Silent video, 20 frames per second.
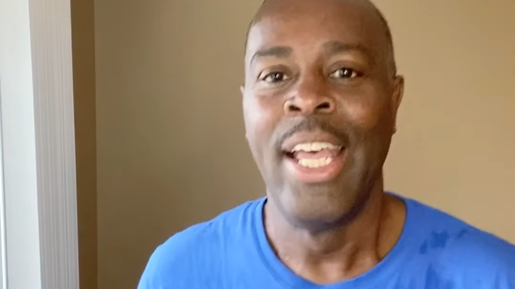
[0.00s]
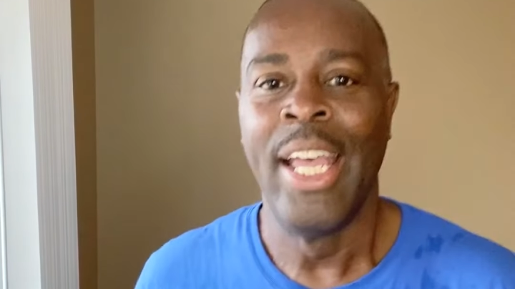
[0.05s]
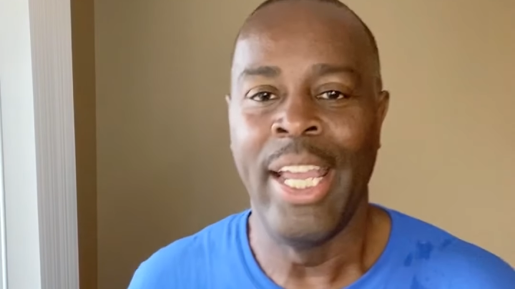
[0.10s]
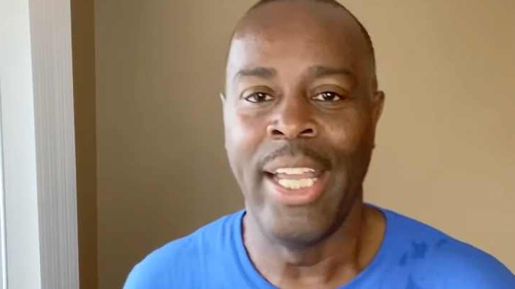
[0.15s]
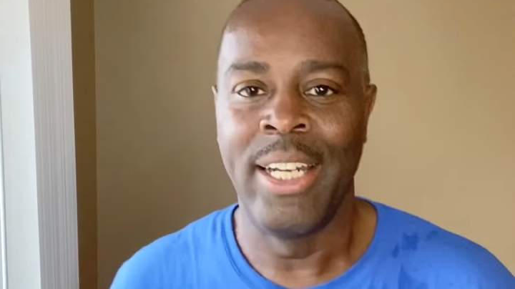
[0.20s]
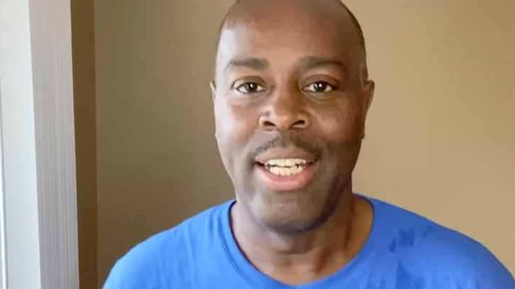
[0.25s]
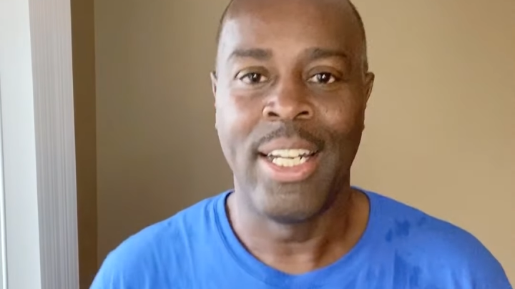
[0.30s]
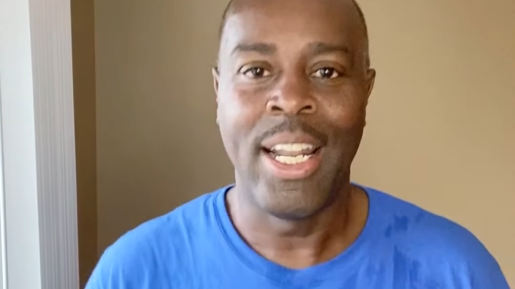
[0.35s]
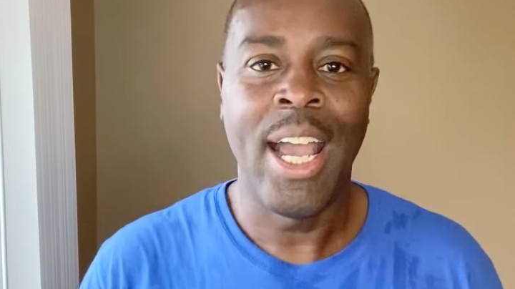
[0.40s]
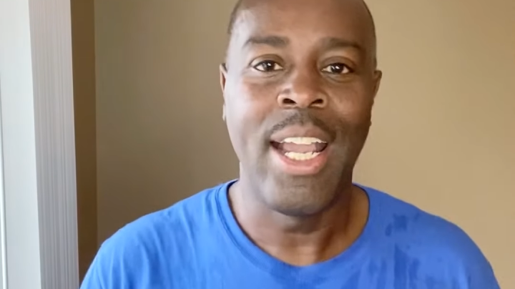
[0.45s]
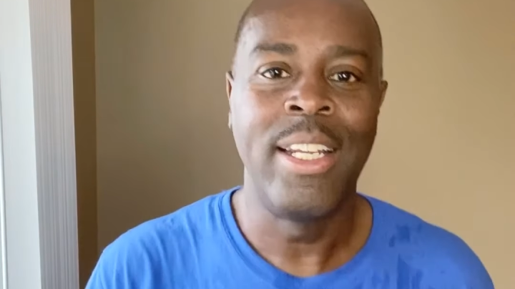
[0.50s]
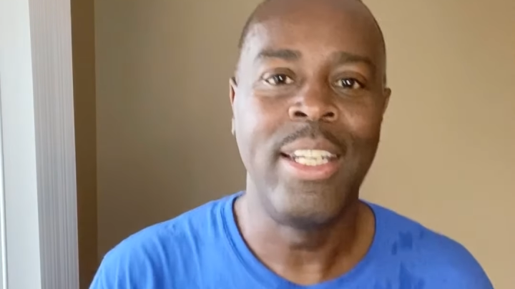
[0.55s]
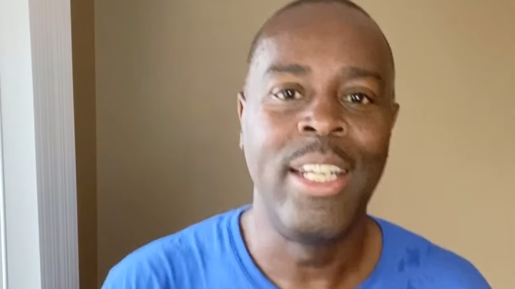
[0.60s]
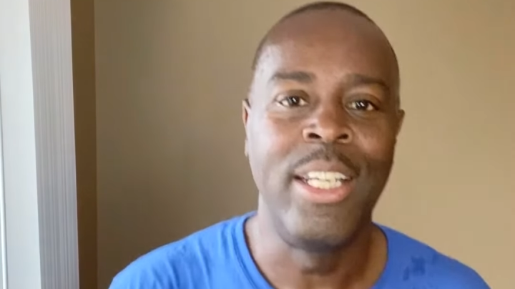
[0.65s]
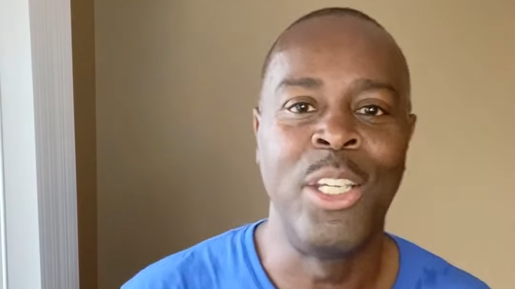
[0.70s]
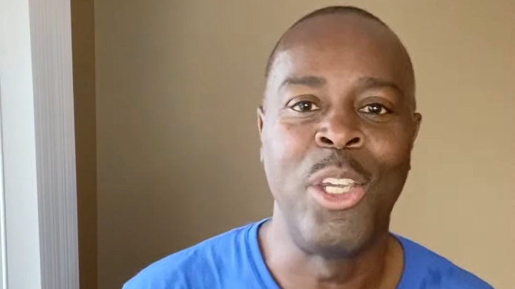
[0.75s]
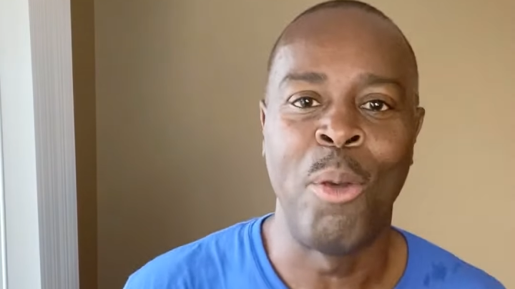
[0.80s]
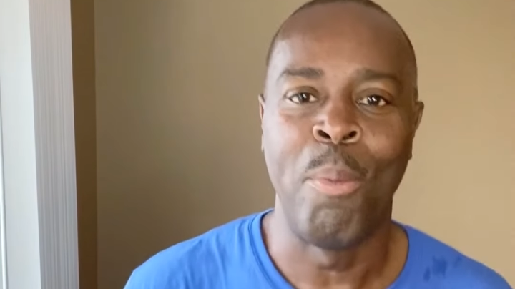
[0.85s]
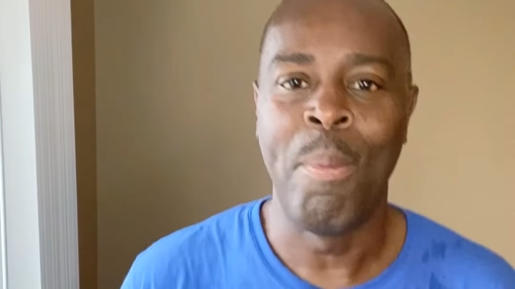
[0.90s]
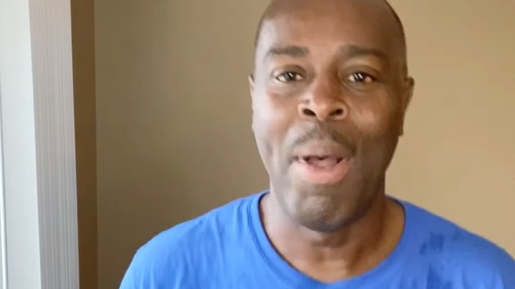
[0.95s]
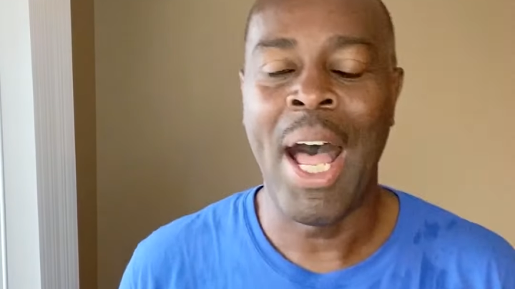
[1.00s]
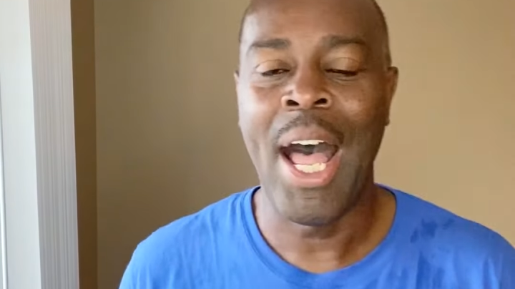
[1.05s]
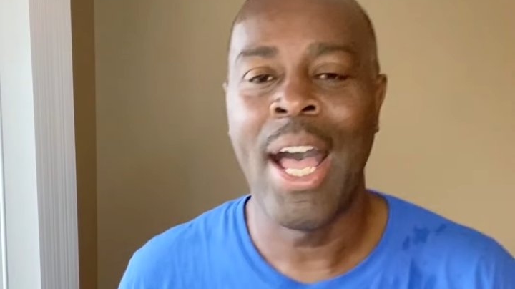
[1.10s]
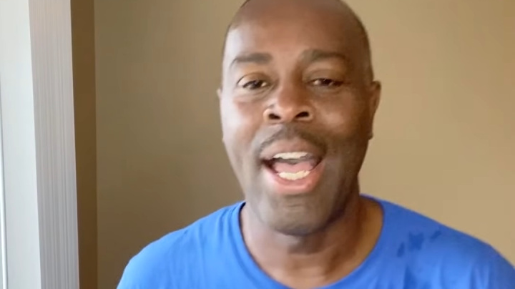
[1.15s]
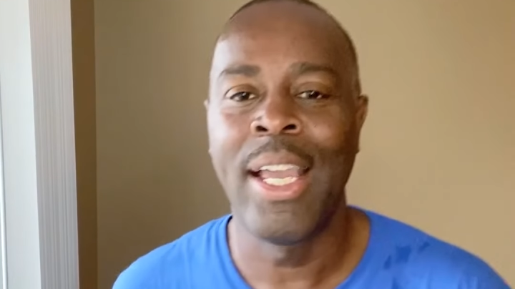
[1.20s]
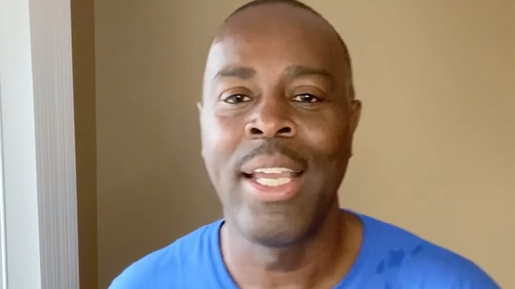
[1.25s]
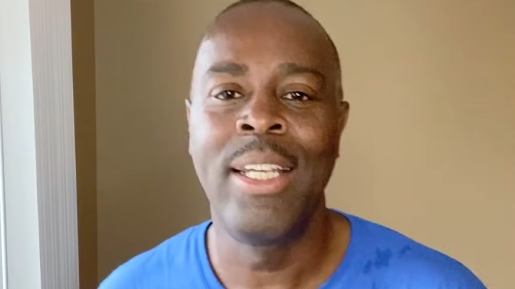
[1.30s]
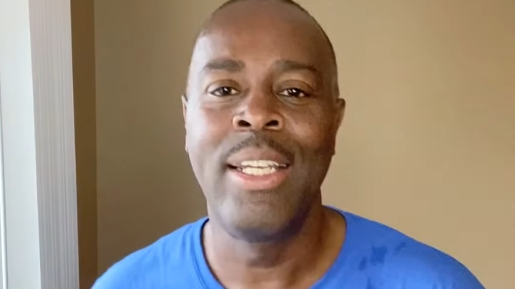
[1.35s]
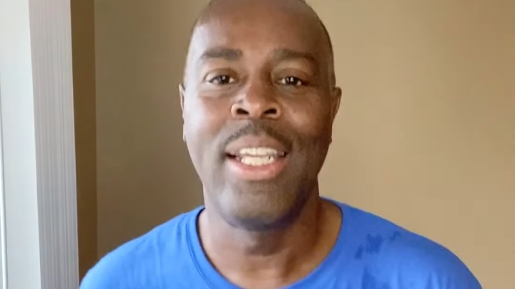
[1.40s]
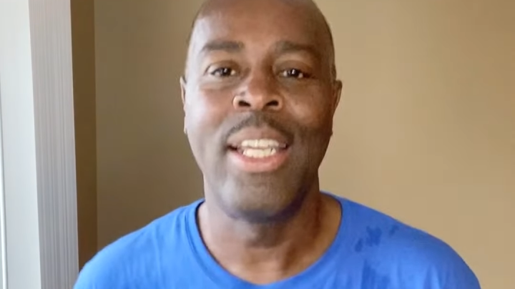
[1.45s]
enlightening your
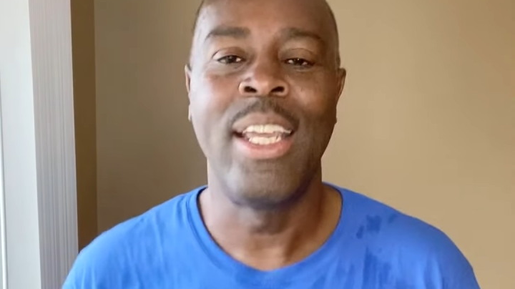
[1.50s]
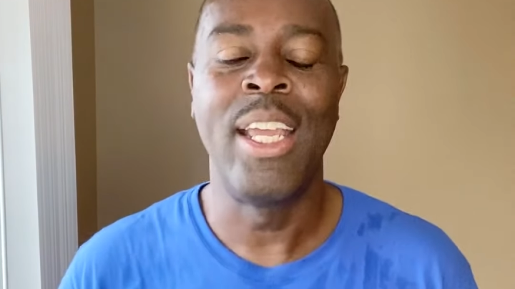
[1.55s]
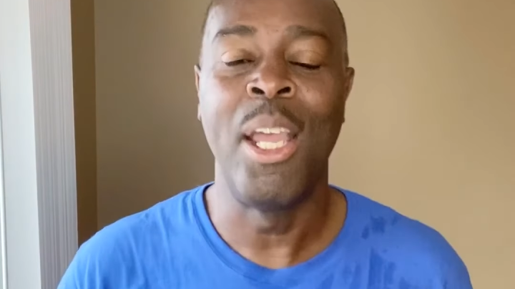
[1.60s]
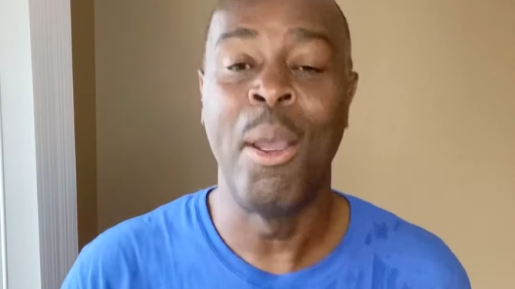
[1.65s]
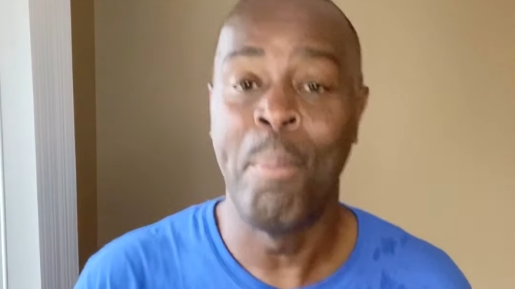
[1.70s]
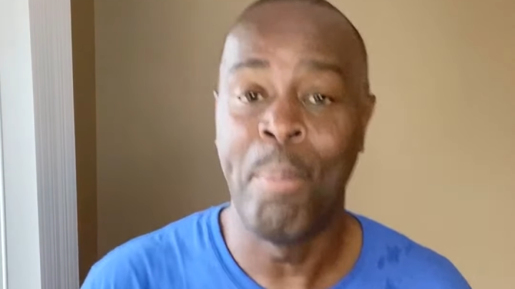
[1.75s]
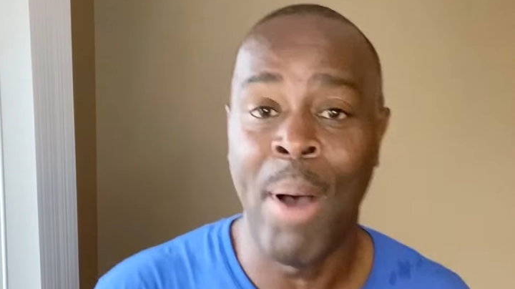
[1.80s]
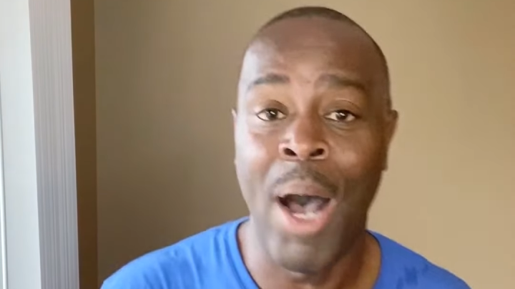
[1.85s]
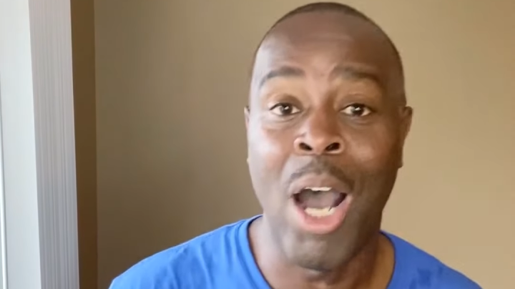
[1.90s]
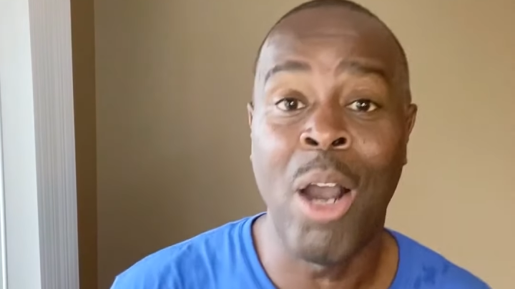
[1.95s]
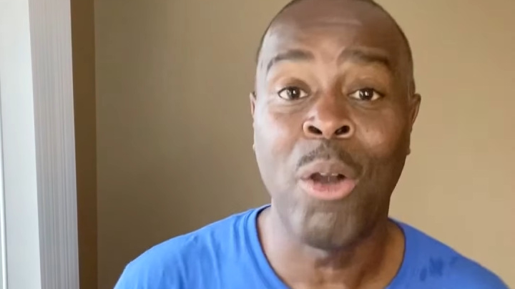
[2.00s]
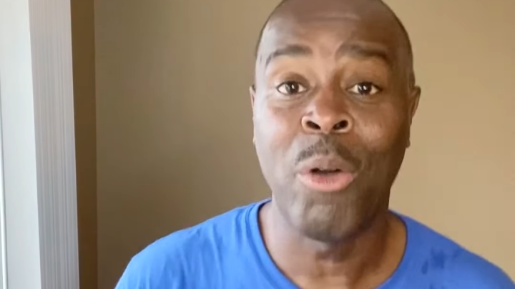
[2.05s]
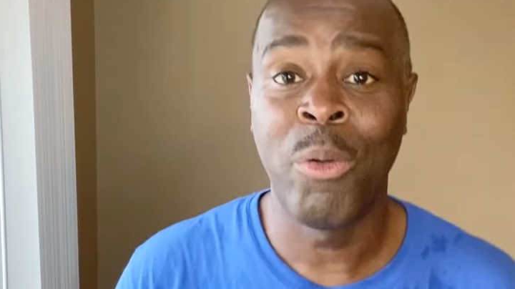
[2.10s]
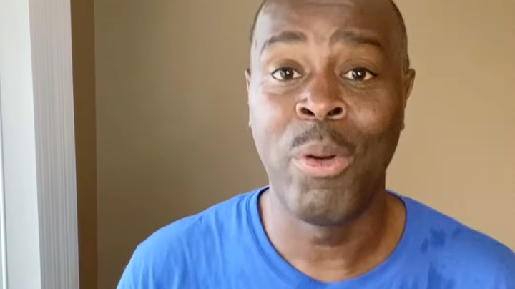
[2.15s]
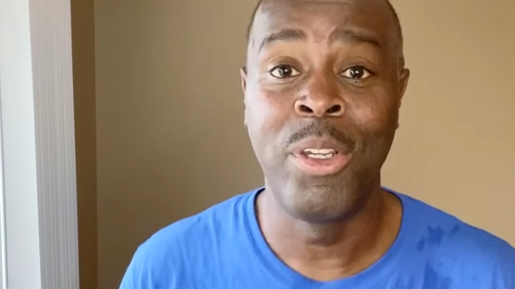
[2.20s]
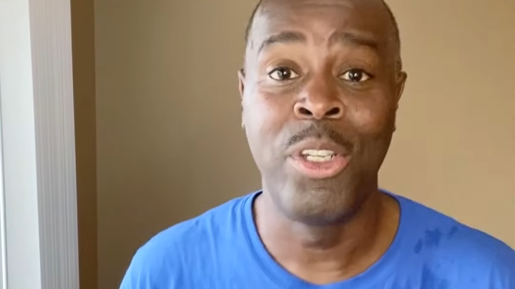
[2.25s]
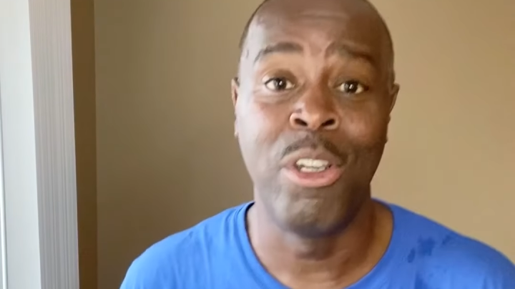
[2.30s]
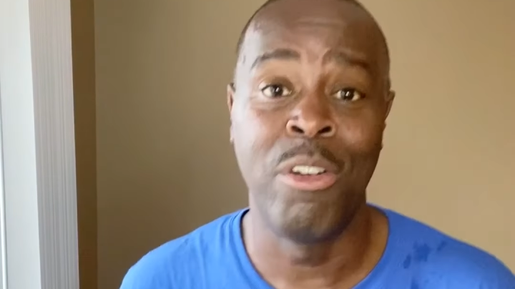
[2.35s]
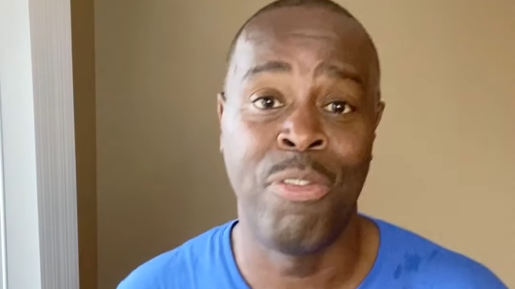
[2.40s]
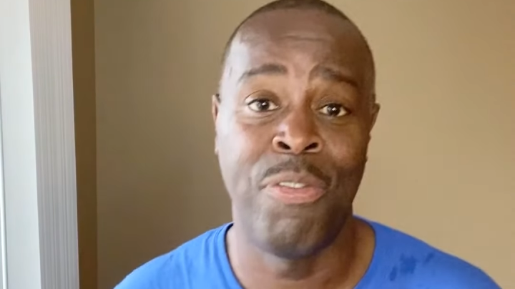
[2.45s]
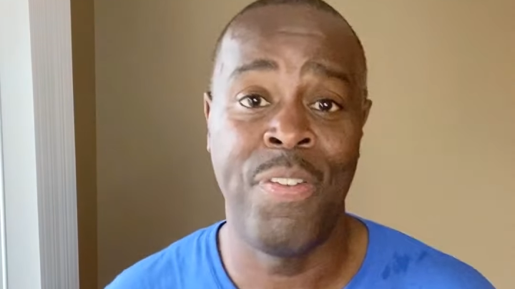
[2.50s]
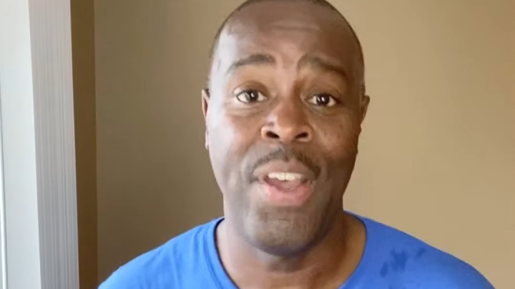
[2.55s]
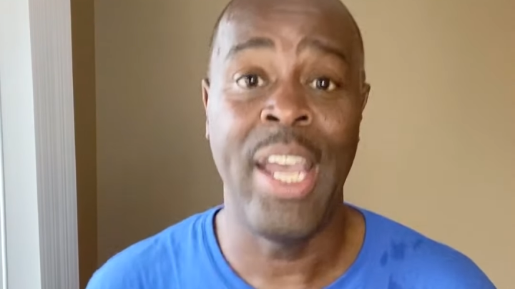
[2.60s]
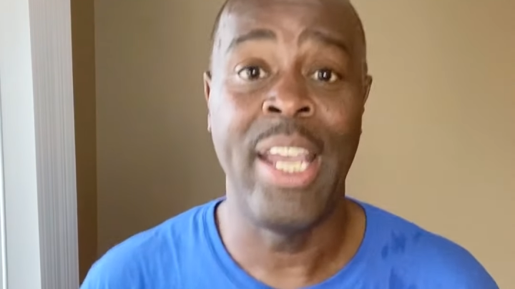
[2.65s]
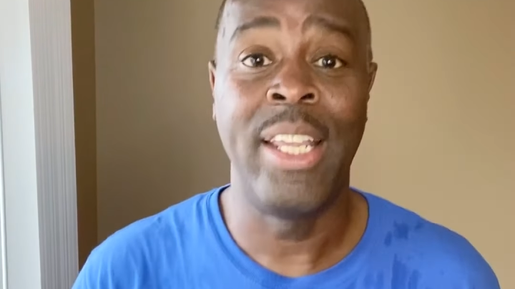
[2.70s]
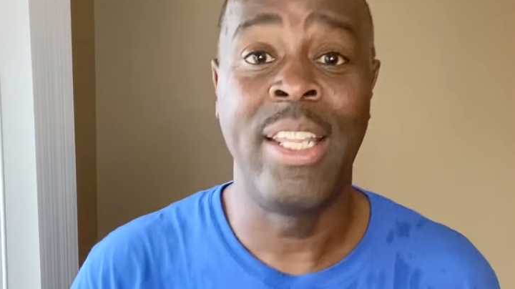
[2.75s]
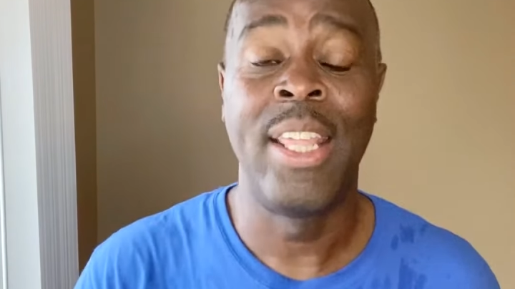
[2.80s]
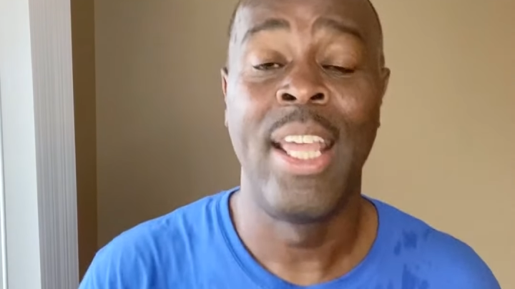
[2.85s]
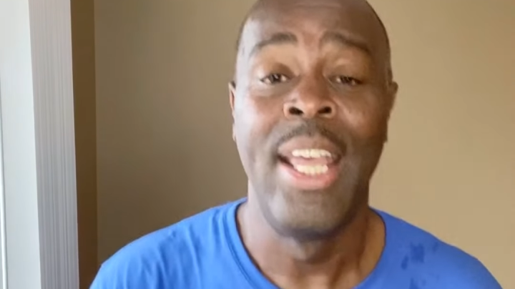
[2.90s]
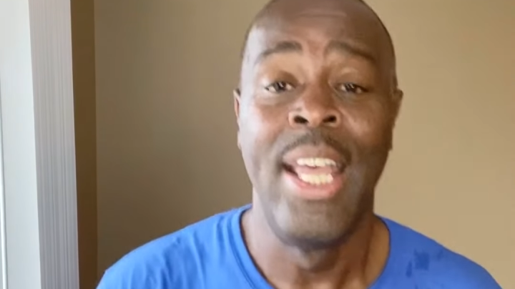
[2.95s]
mind, empowering your
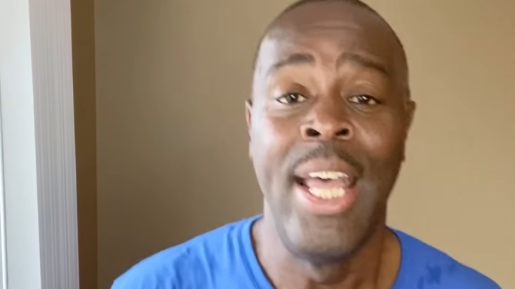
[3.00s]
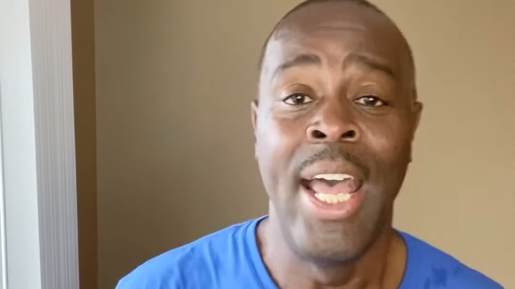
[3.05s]
faith,